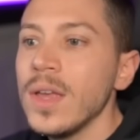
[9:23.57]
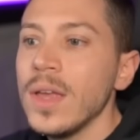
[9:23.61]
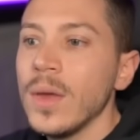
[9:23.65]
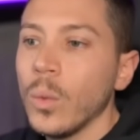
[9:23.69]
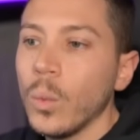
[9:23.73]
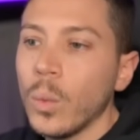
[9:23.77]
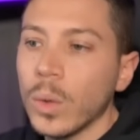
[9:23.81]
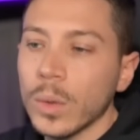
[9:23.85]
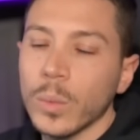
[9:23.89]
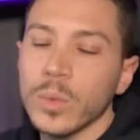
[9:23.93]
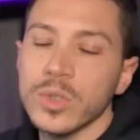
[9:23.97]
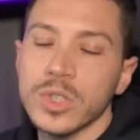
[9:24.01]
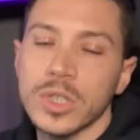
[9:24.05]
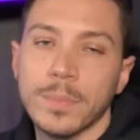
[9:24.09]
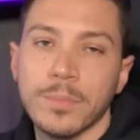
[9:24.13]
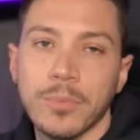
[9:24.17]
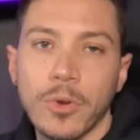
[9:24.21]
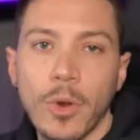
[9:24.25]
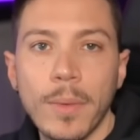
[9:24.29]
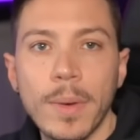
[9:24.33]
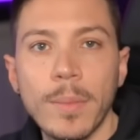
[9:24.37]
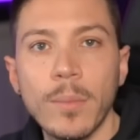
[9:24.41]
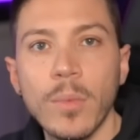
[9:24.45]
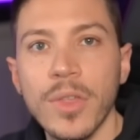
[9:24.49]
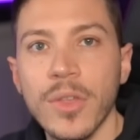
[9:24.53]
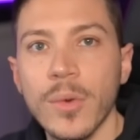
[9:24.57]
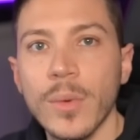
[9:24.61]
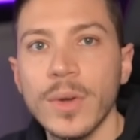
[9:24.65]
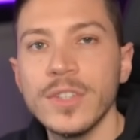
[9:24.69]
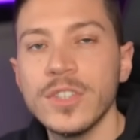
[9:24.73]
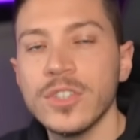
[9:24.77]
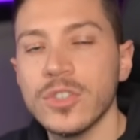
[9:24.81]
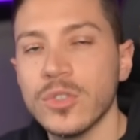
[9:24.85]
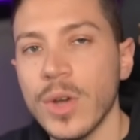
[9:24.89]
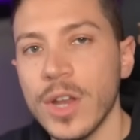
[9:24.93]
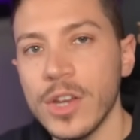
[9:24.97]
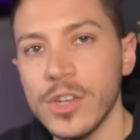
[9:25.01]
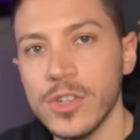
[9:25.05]
what was the problem with the
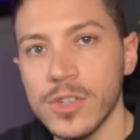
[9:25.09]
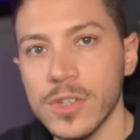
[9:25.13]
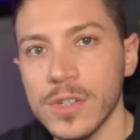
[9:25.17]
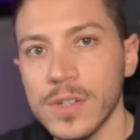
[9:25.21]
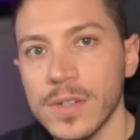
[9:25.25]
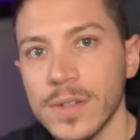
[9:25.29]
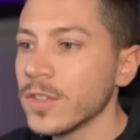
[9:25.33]
registration.